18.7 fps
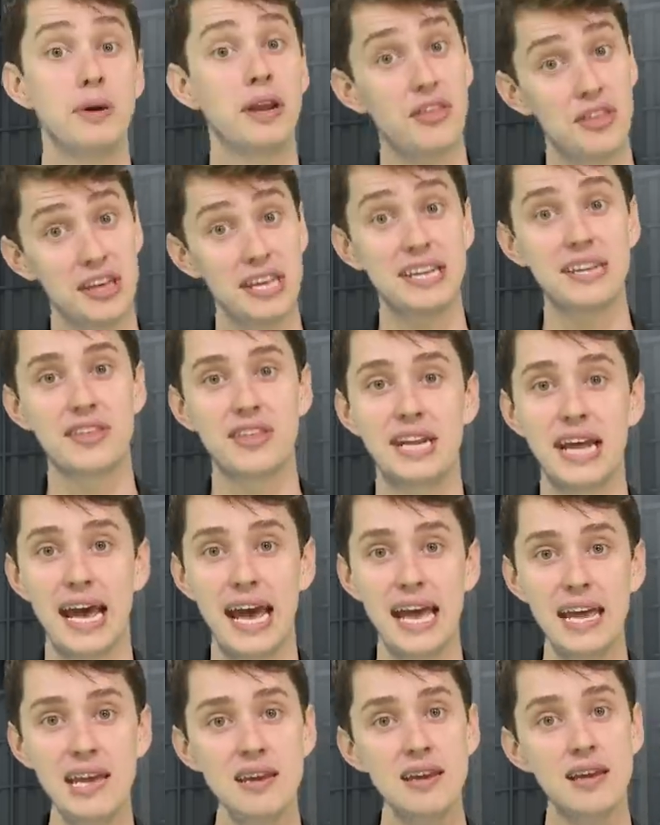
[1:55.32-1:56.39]
But at the end of the
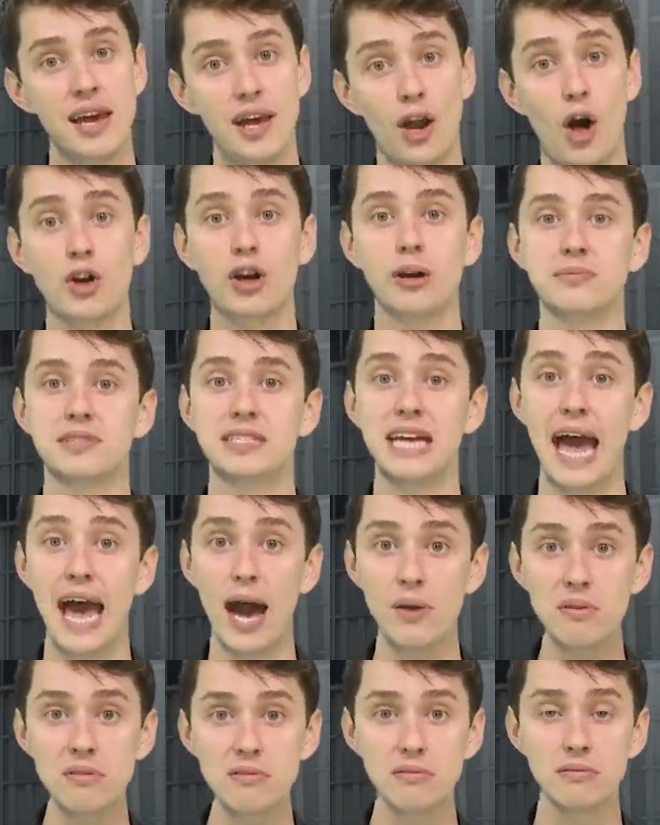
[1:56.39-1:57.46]
day, it all comes
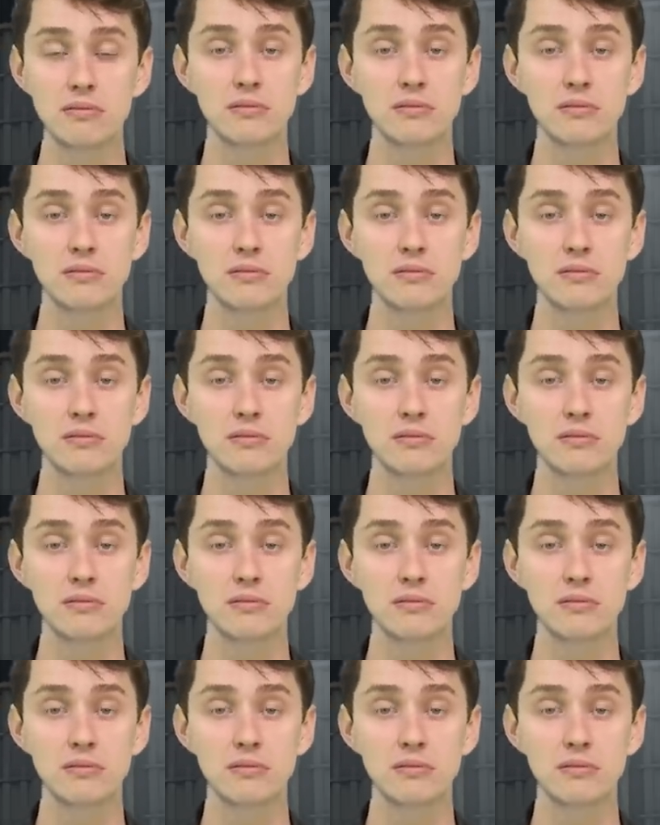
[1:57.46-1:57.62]
down